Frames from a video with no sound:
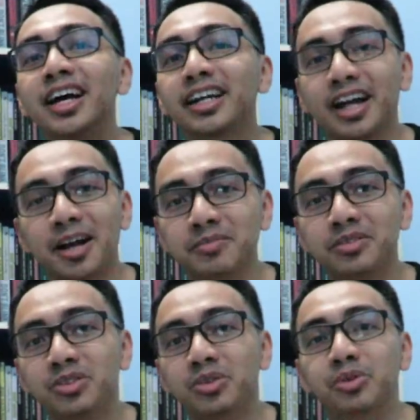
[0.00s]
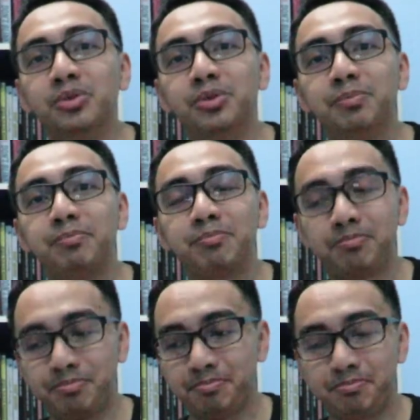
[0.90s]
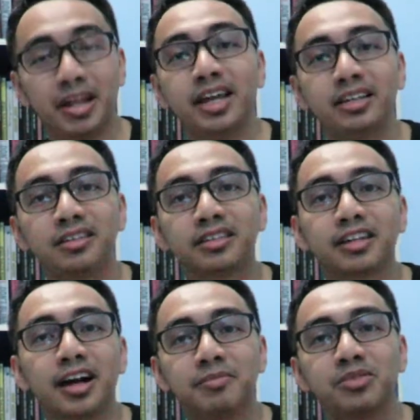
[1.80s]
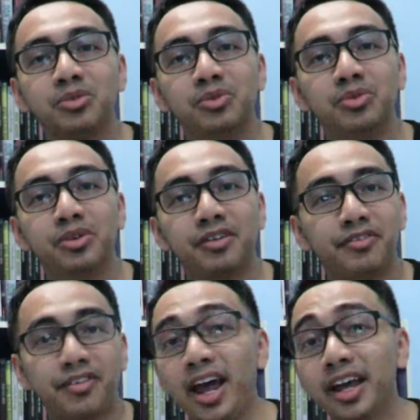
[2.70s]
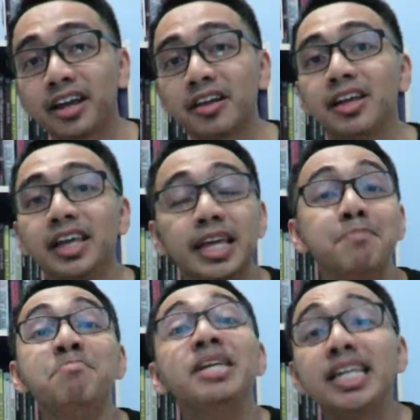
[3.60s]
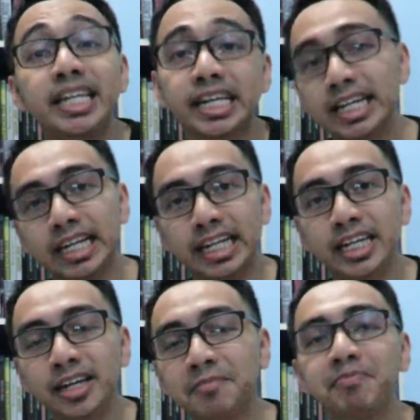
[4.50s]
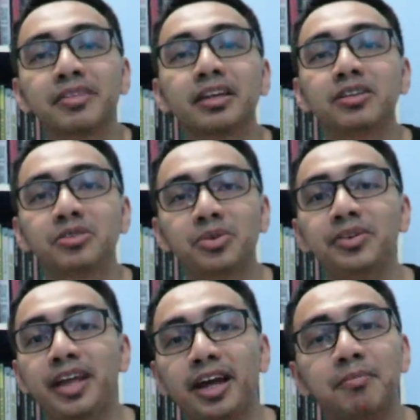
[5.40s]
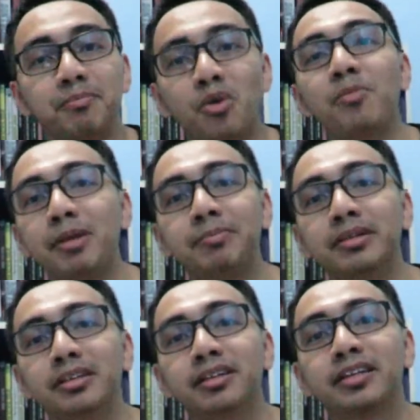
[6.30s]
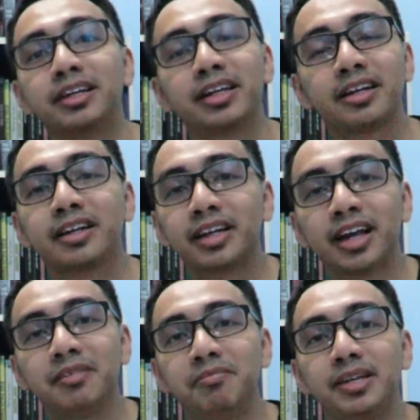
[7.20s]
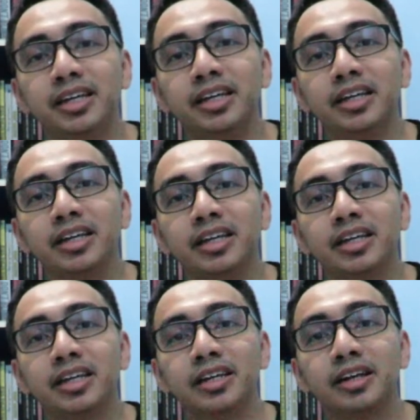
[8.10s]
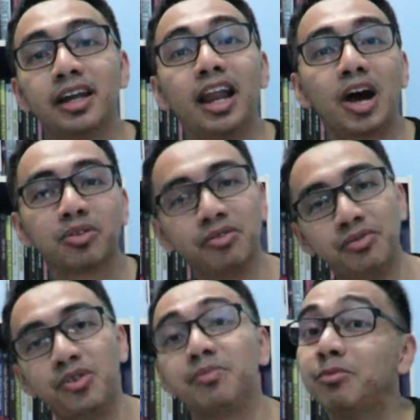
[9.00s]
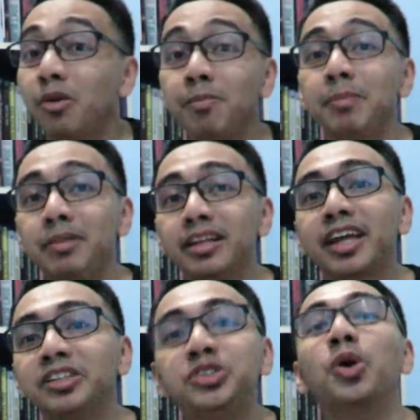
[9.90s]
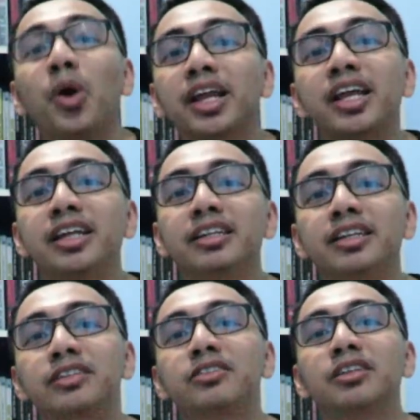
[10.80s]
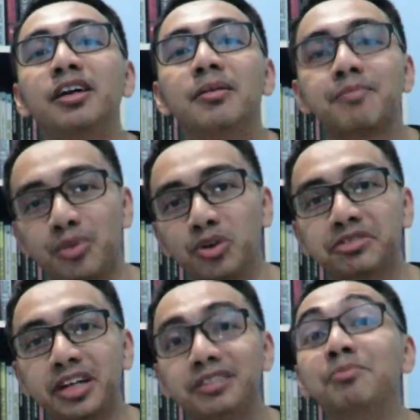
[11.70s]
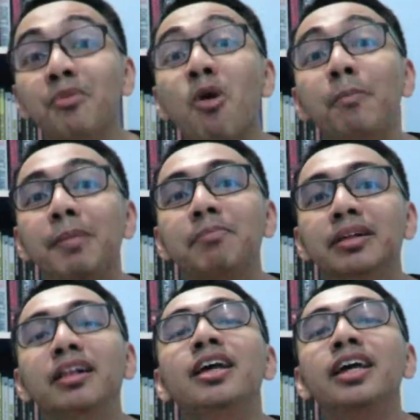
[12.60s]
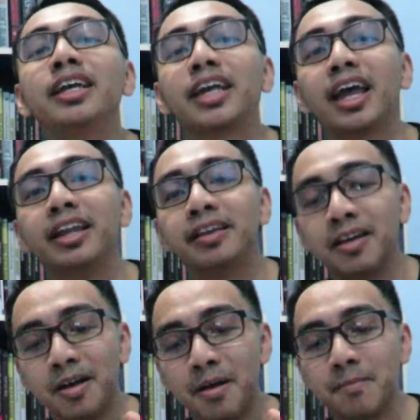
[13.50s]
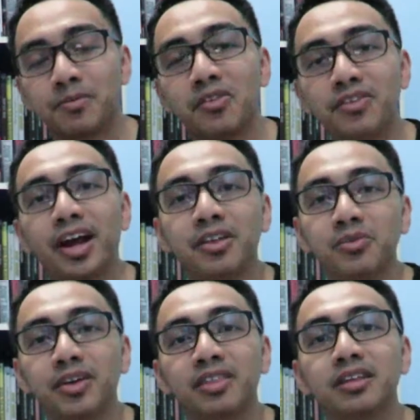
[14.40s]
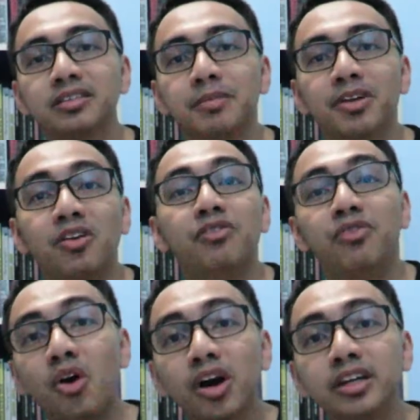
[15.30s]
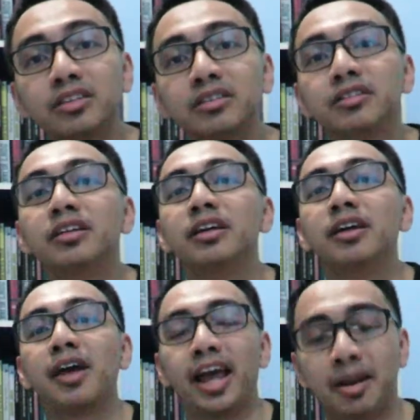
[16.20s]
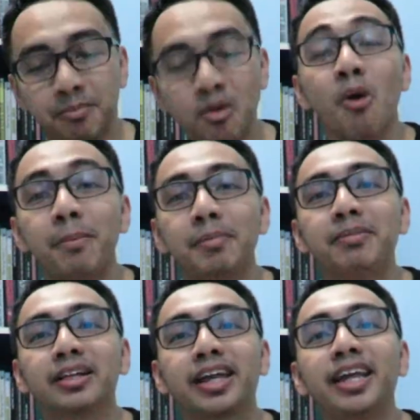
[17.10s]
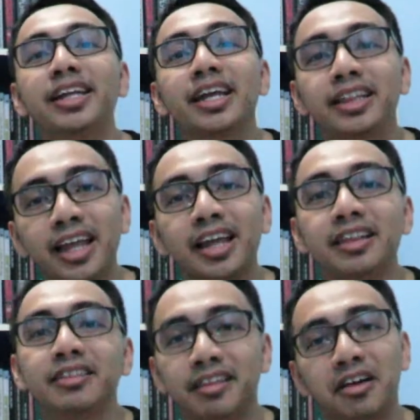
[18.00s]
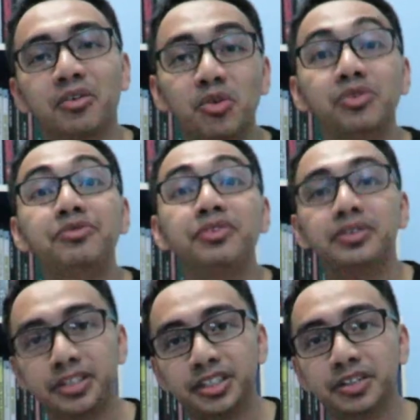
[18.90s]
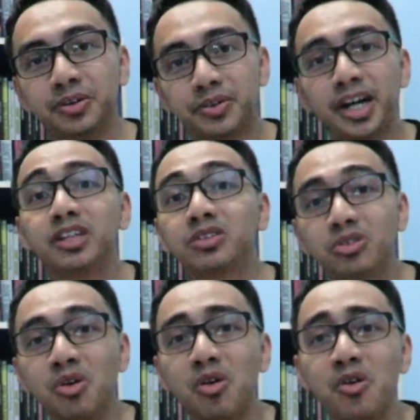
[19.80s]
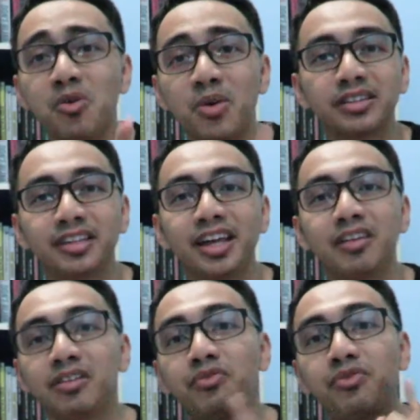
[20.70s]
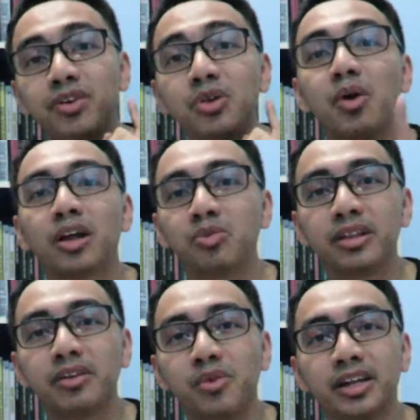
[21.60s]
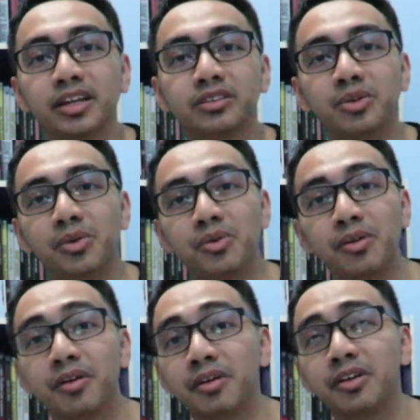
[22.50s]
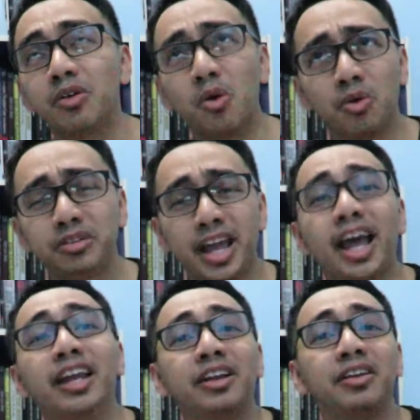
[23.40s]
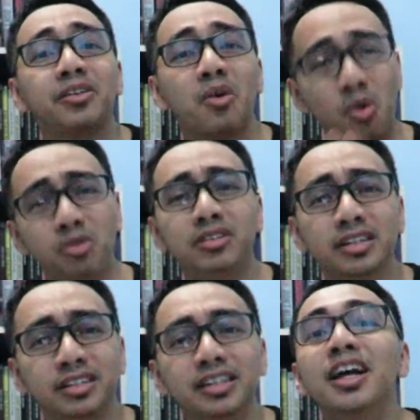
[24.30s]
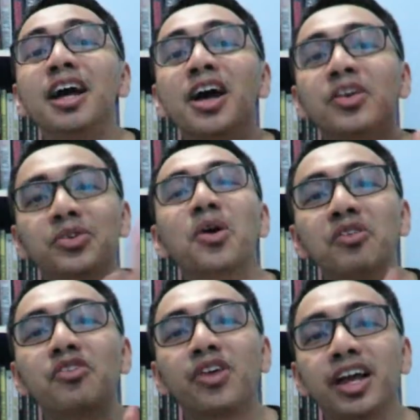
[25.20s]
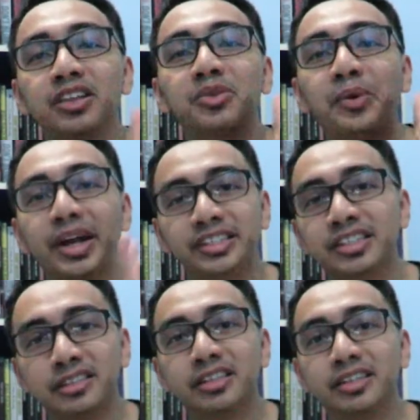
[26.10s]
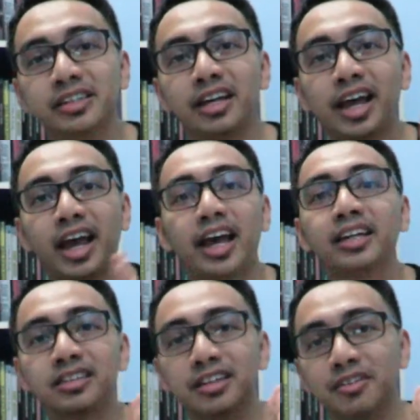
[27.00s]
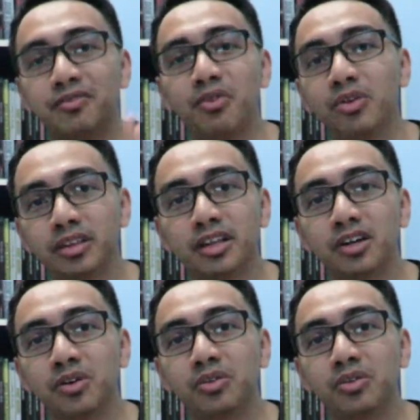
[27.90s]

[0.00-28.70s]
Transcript: comes to place, comes to effect immediately, so that more people can be allowed to vote, more people can join in this process, more people can provide with some kind of voice, and more people can dictate their own future. Alright, so once again, if you are 21 years old and older, don't forget to register as a voter. Go